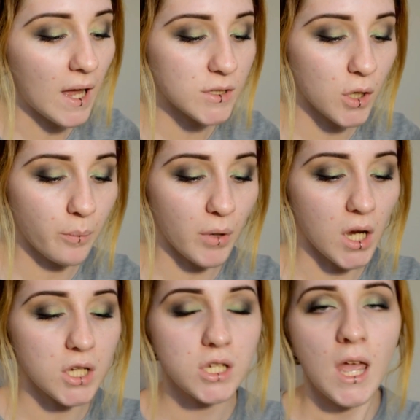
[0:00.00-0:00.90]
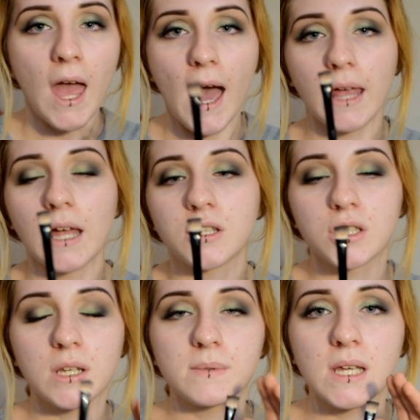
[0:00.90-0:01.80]
top brush and I
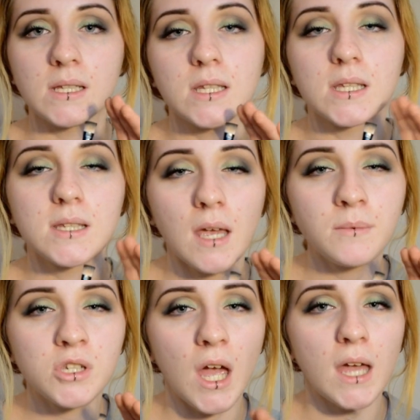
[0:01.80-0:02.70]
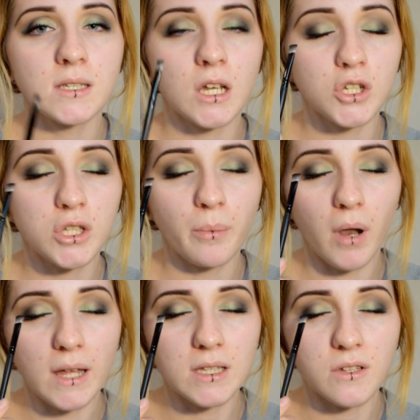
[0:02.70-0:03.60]
just dipped it into the same shades, and I just
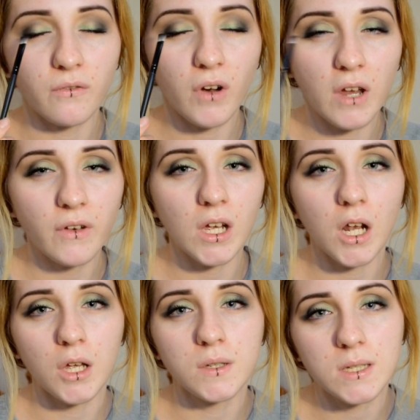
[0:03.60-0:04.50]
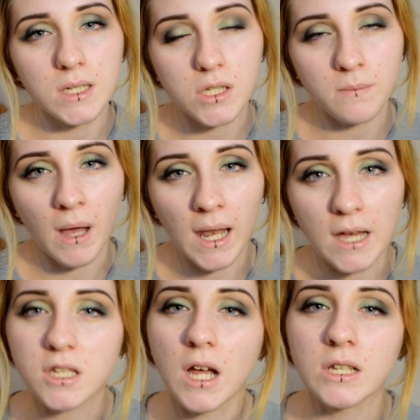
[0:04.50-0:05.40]
applied this very, very closely to my
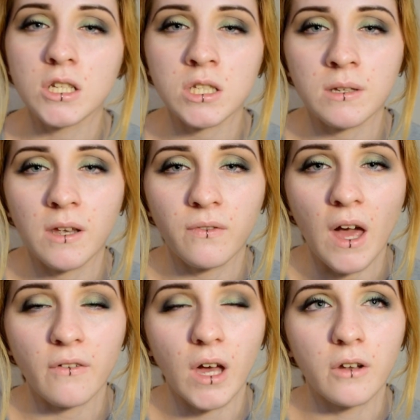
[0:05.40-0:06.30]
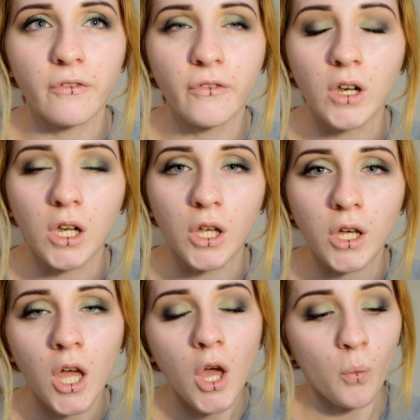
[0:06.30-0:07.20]
lash line just to give that kind of fuller
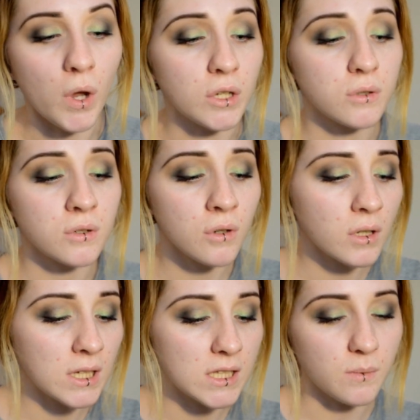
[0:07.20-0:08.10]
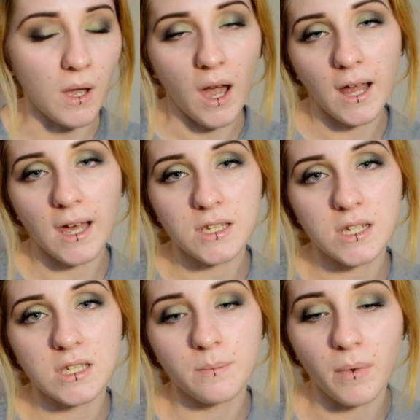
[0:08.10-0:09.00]
look where you do not need to wear
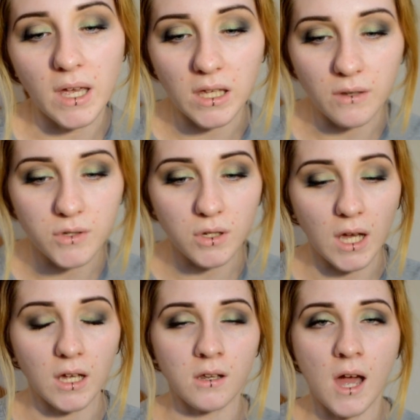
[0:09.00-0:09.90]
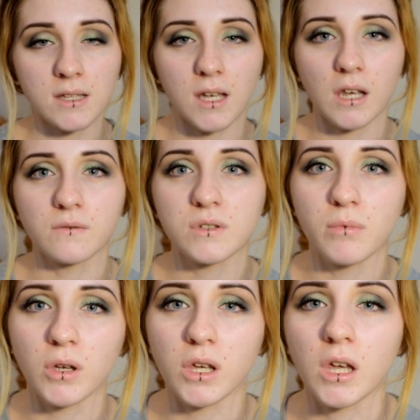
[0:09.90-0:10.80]
eyelashes, but it gives you like a nice kind of
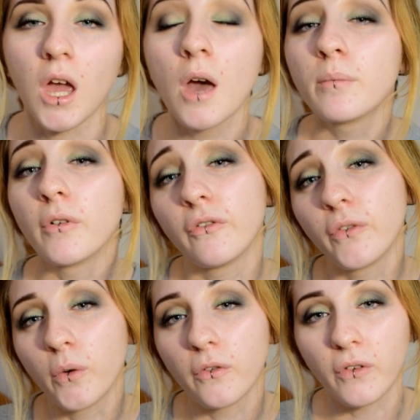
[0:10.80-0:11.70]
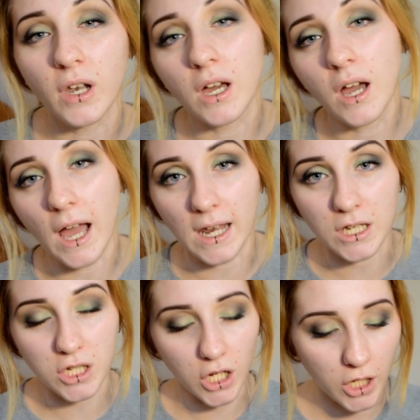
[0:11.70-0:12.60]
smoky but fuller
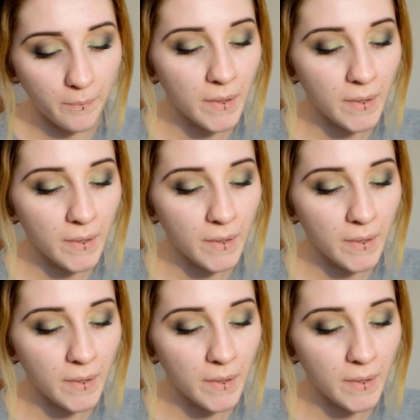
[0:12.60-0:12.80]
eyelash look.